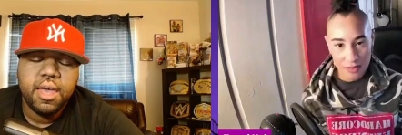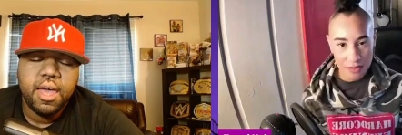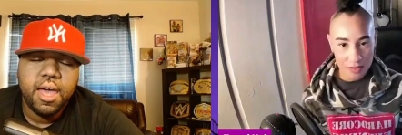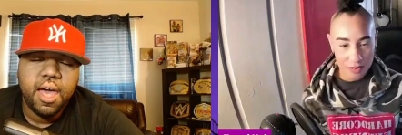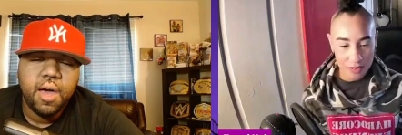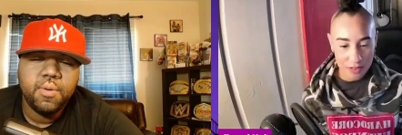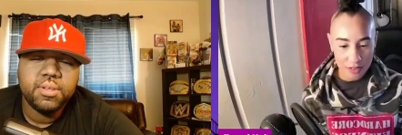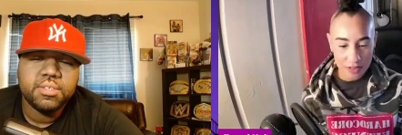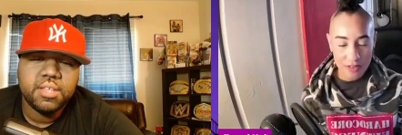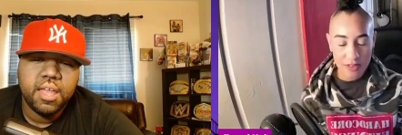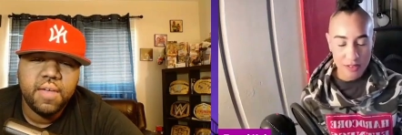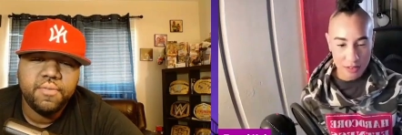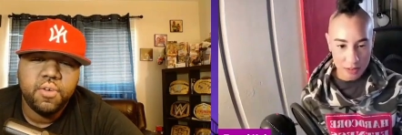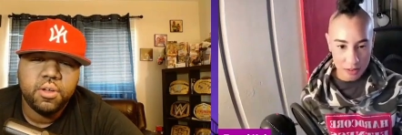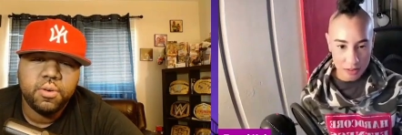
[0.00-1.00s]
Speaker 1: How
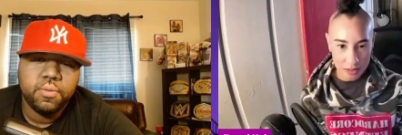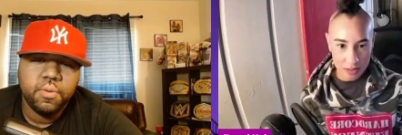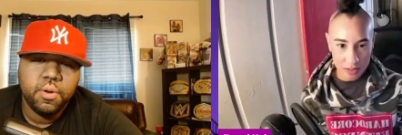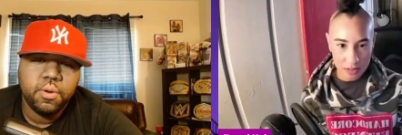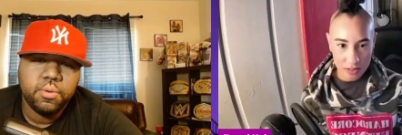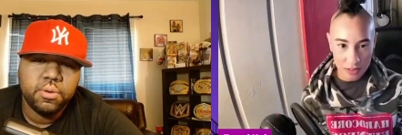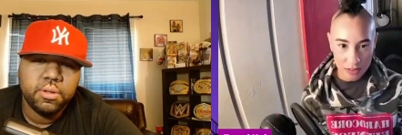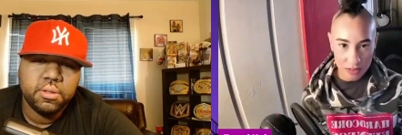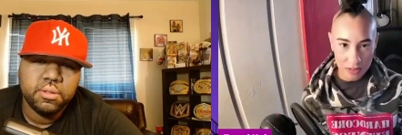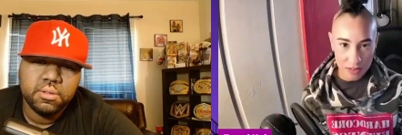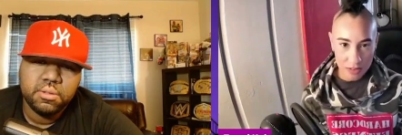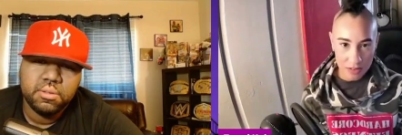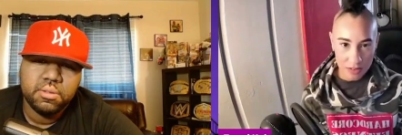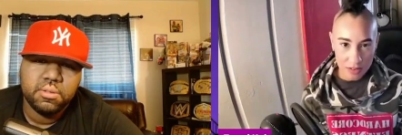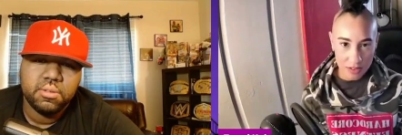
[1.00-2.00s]
is life on the road?
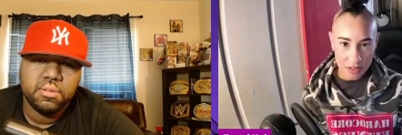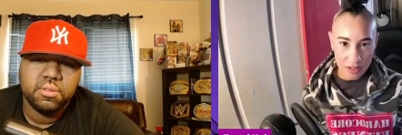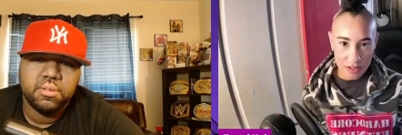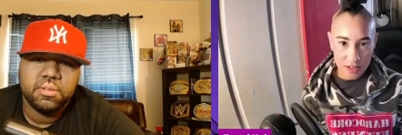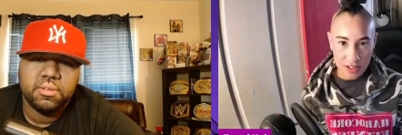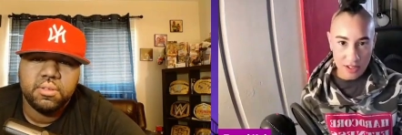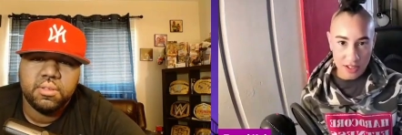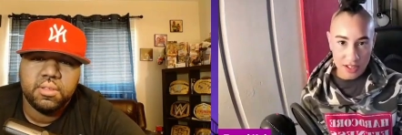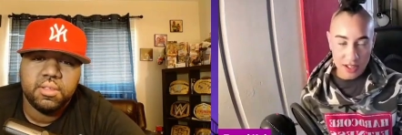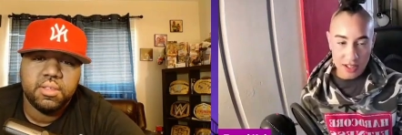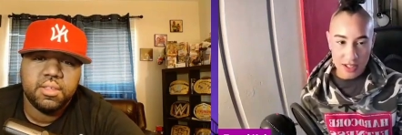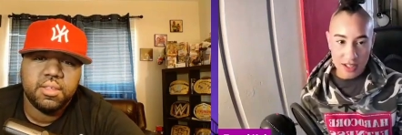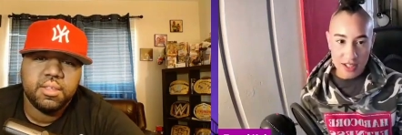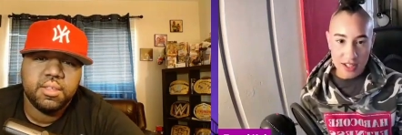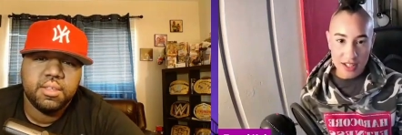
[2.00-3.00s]

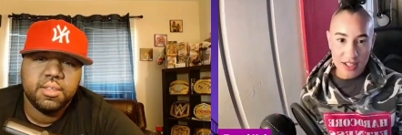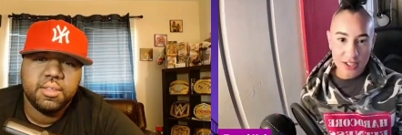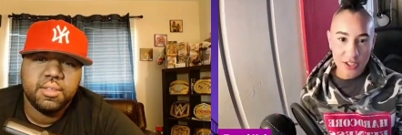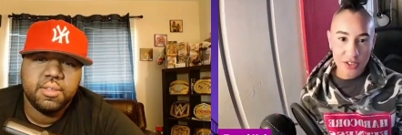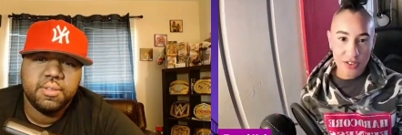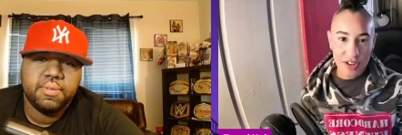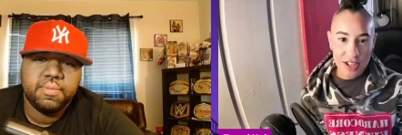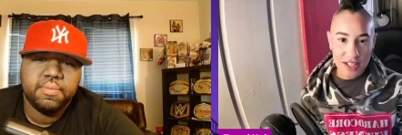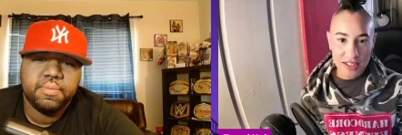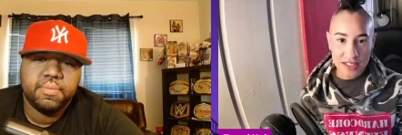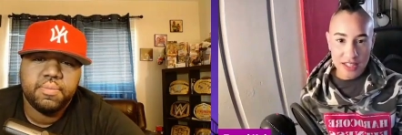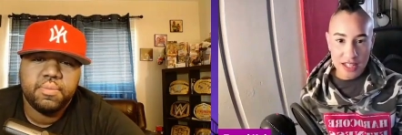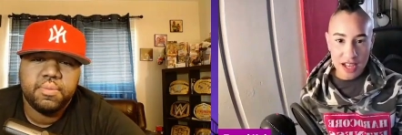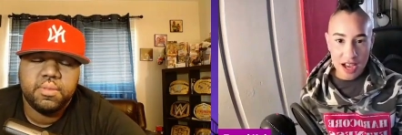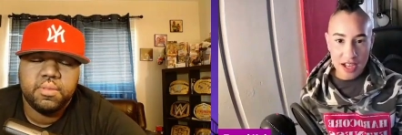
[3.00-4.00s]
Speaker 2: It's
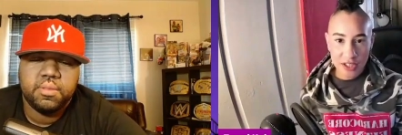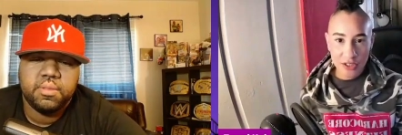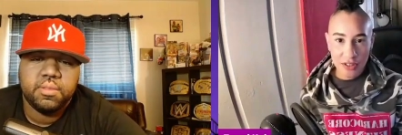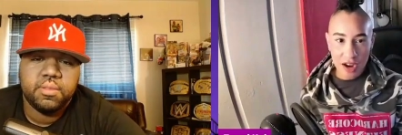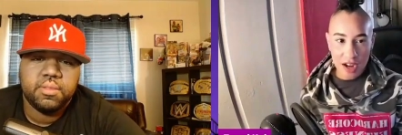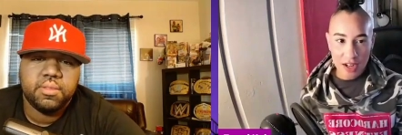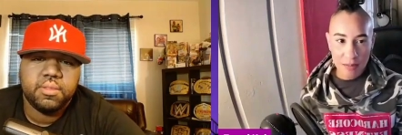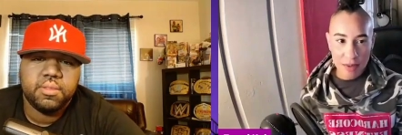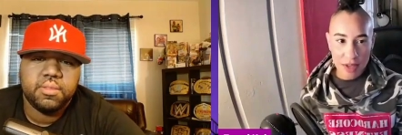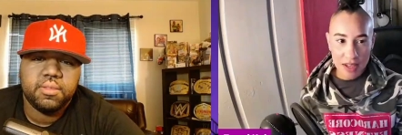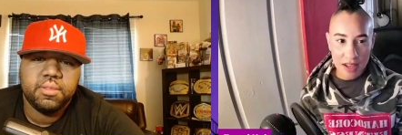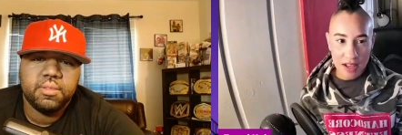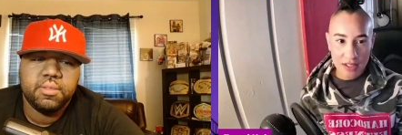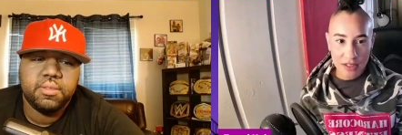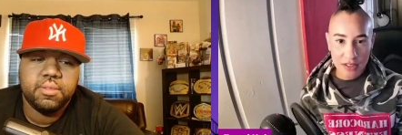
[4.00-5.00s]
crazy. I try to make
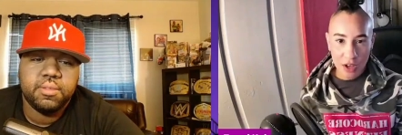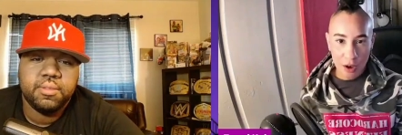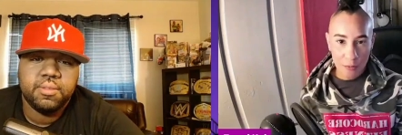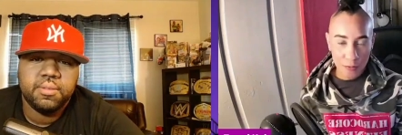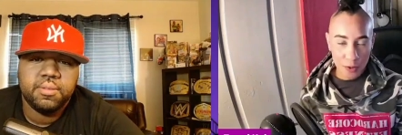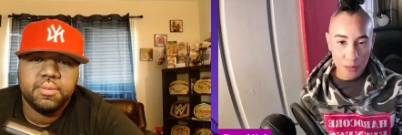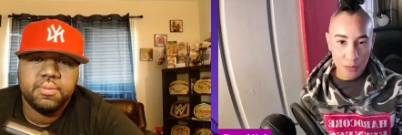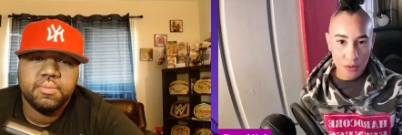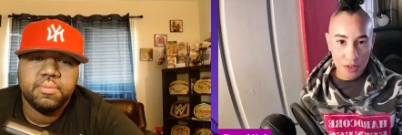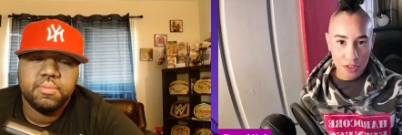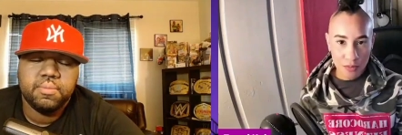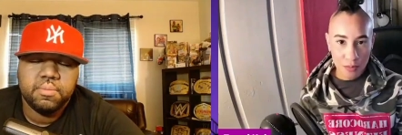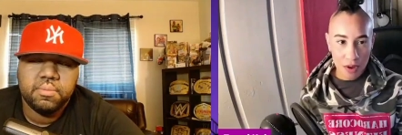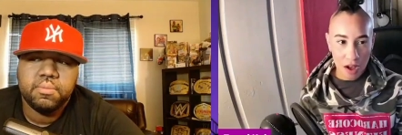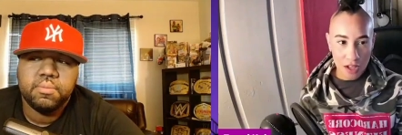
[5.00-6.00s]
it as comfortable
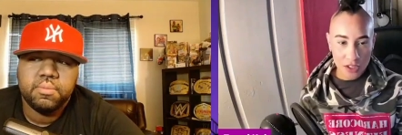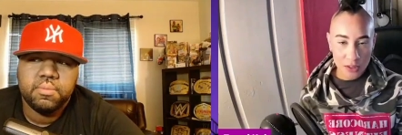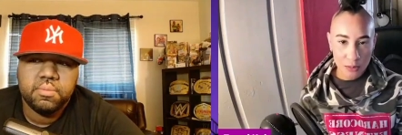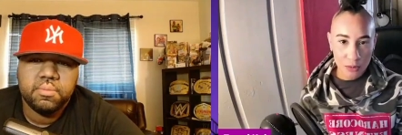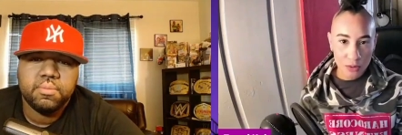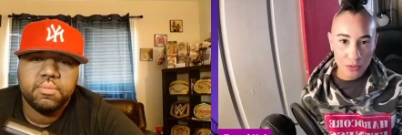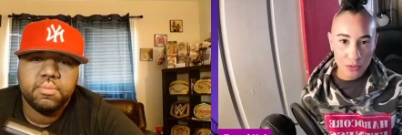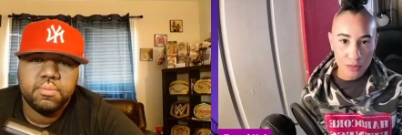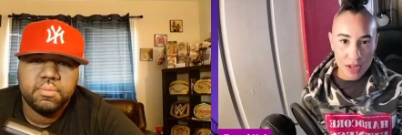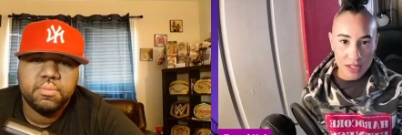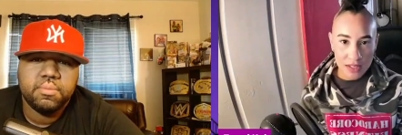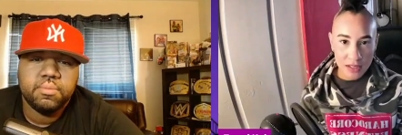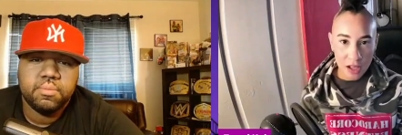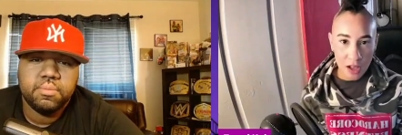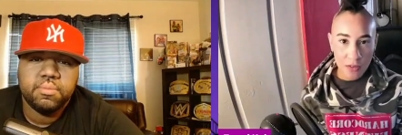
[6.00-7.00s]
as possible for
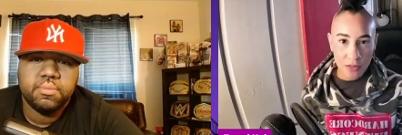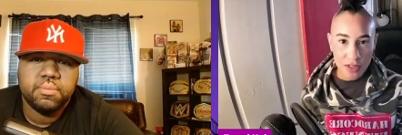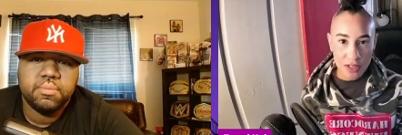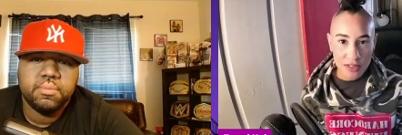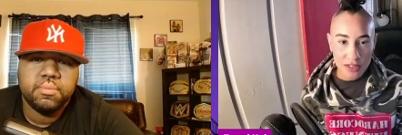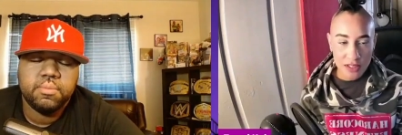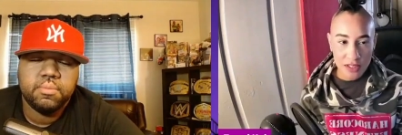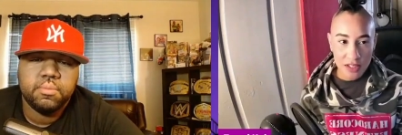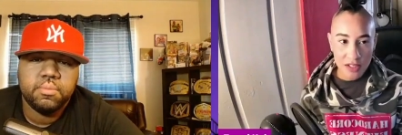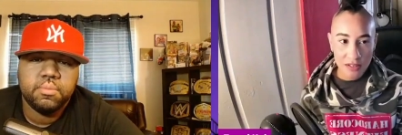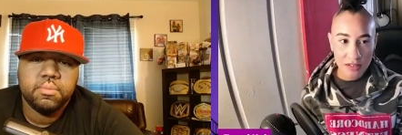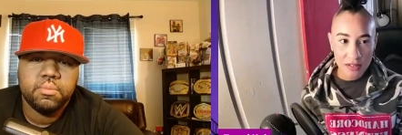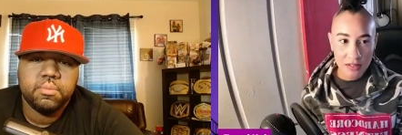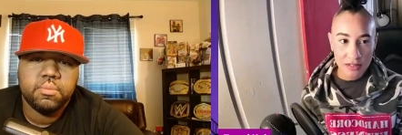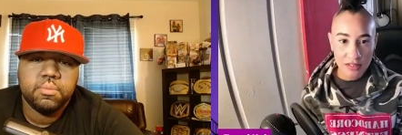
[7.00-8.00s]
myself because it mm-hmm.
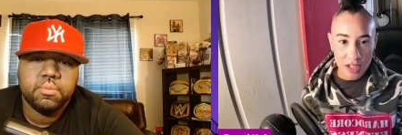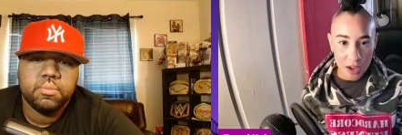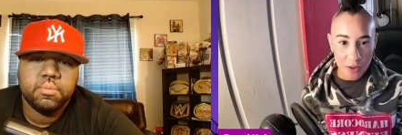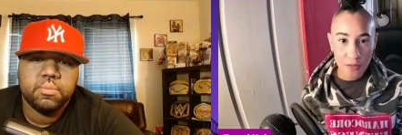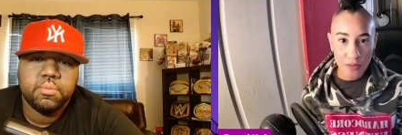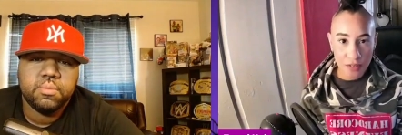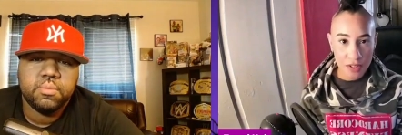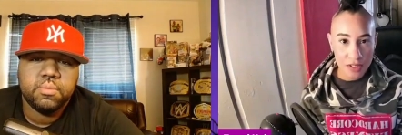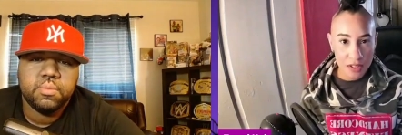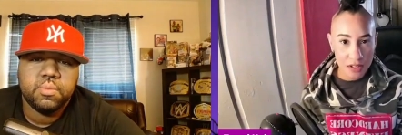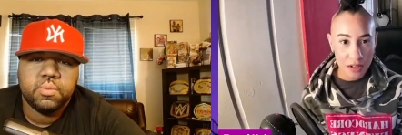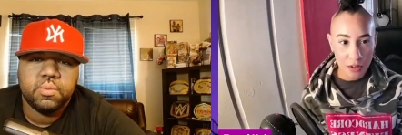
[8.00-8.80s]
can definitely get